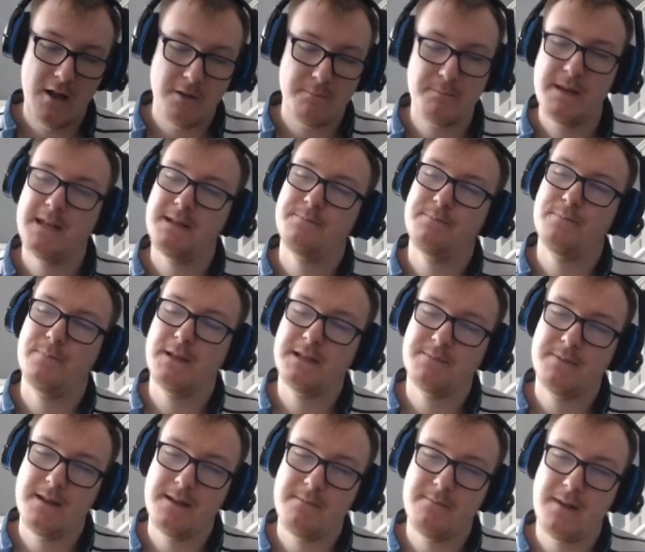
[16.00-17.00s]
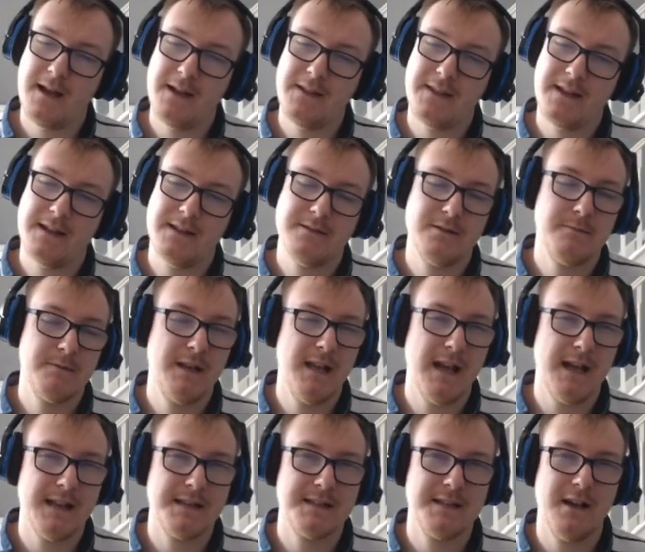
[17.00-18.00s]
Please bear in mind that
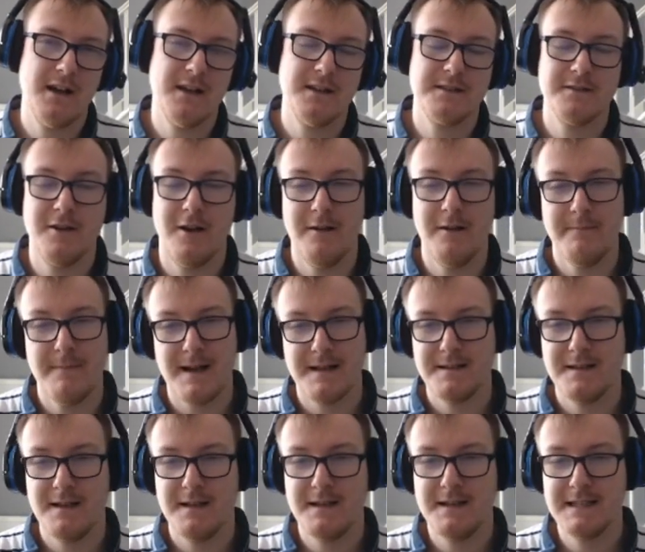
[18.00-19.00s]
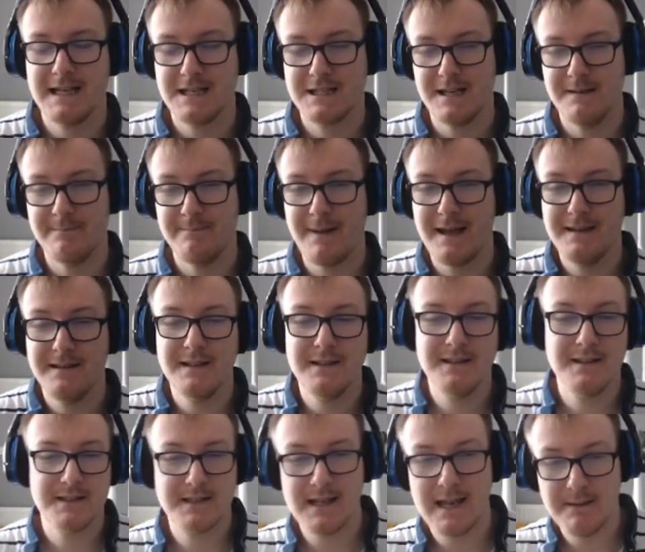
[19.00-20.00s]
Galaxy Ice Dark Matter is actually banned in
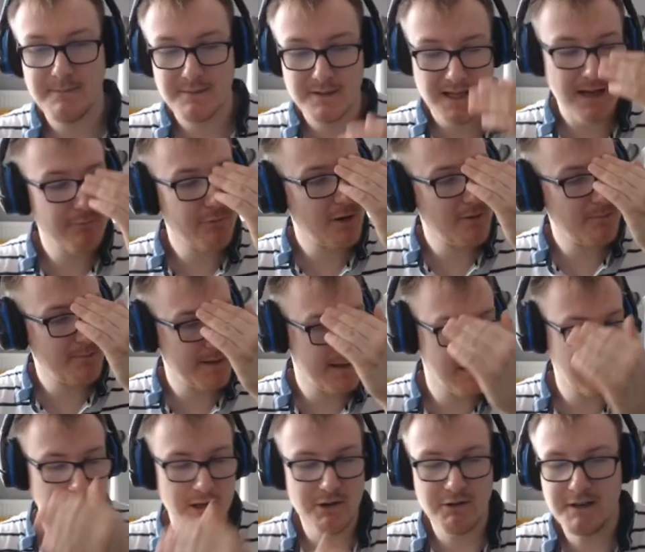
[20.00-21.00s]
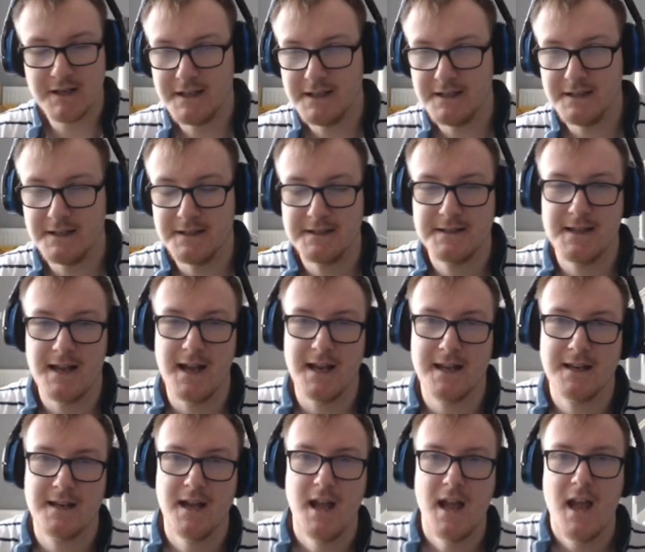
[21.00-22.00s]
this game, so that won't be included in this
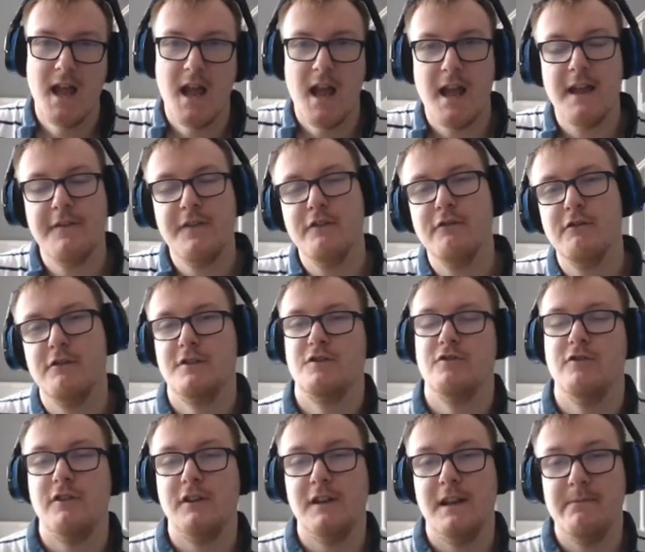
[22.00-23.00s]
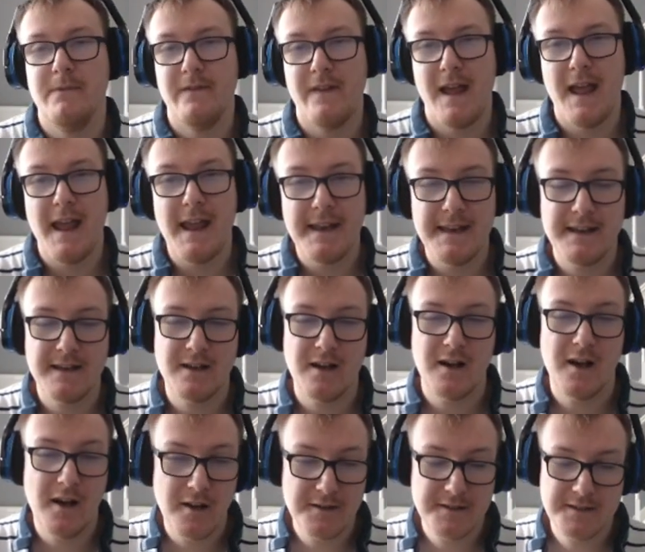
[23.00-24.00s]
deck. If you are struggling with any
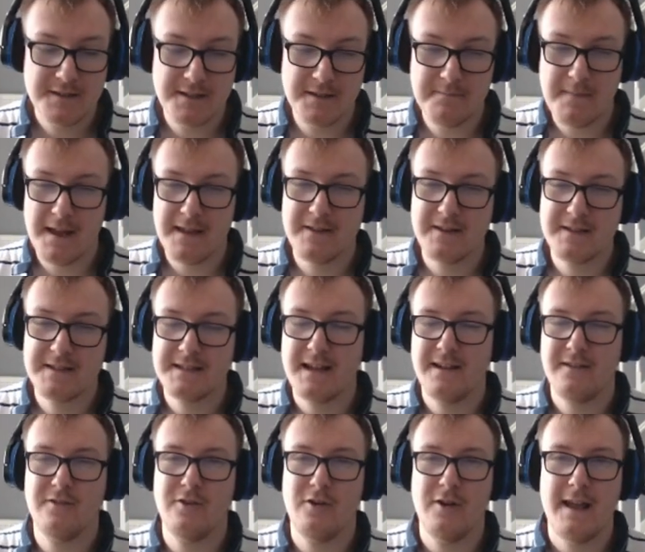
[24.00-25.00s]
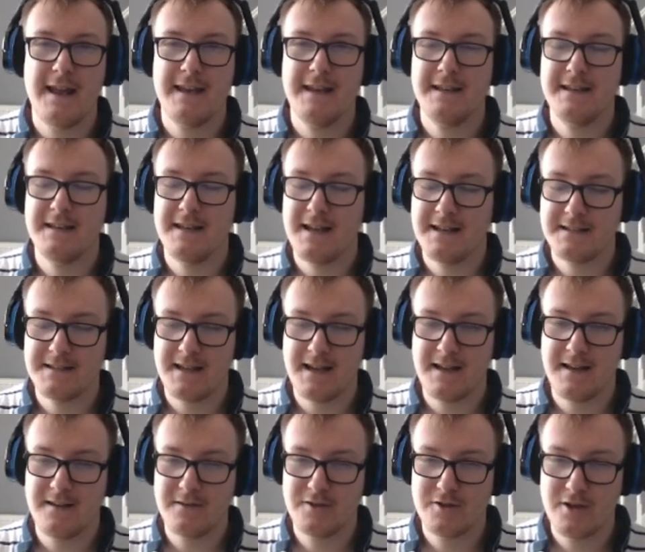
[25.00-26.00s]
cards to make this deck or any decks
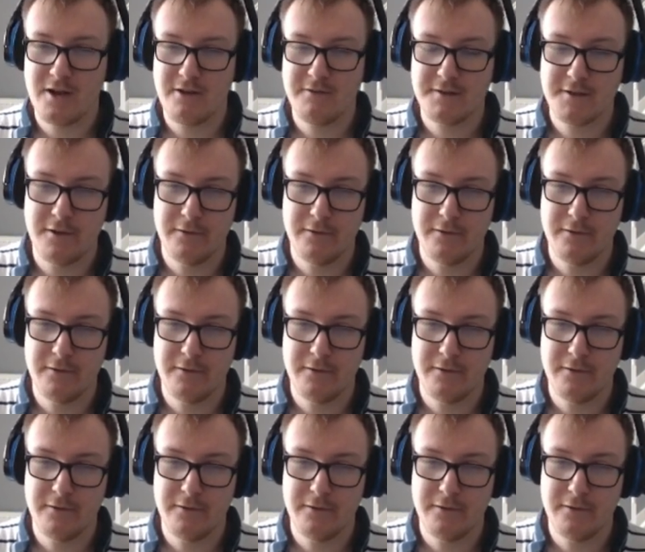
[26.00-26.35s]
that are shown so